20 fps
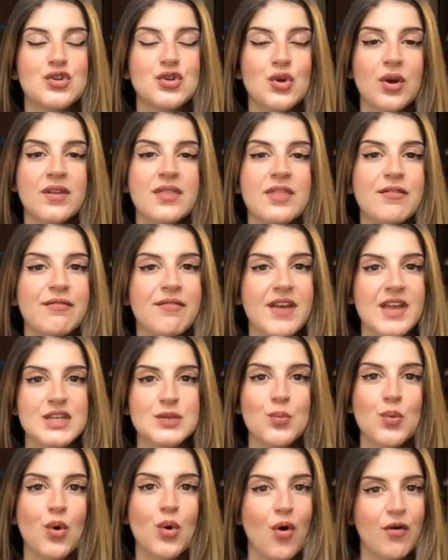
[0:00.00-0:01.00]
join the
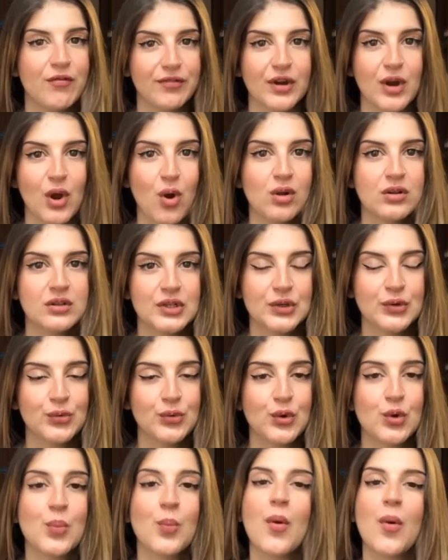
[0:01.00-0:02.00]
Facebook offer holder
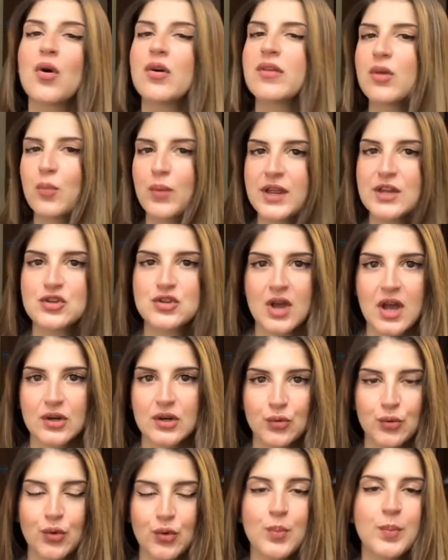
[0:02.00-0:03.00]
group or the
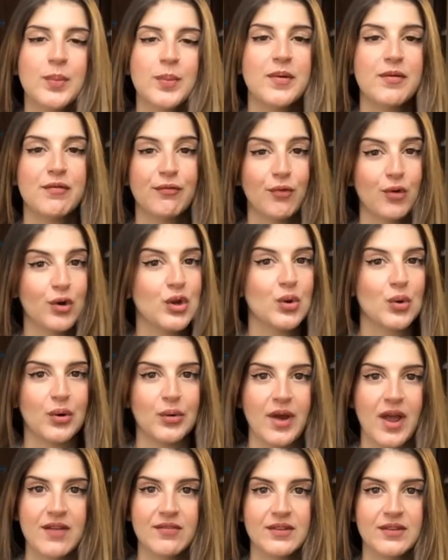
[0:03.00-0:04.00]
WeChat group before you
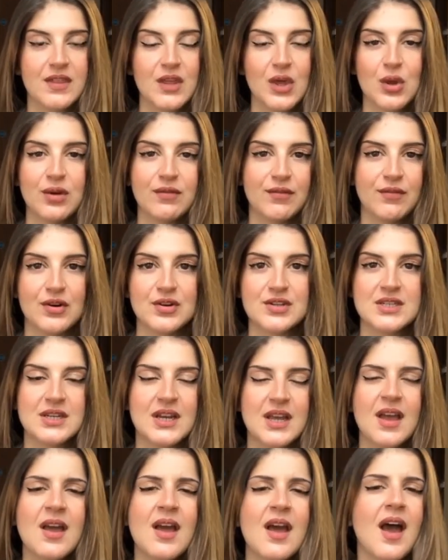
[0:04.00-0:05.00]
arrive at the
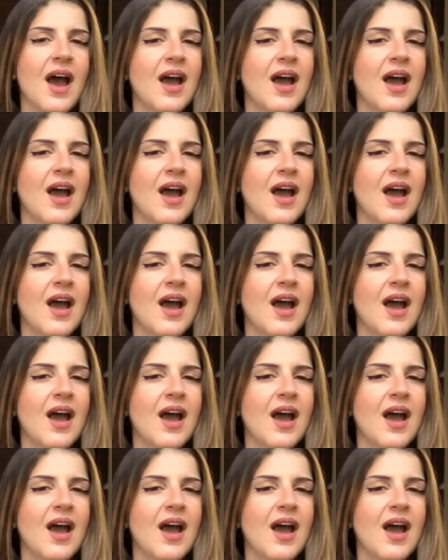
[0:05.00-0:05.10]
university.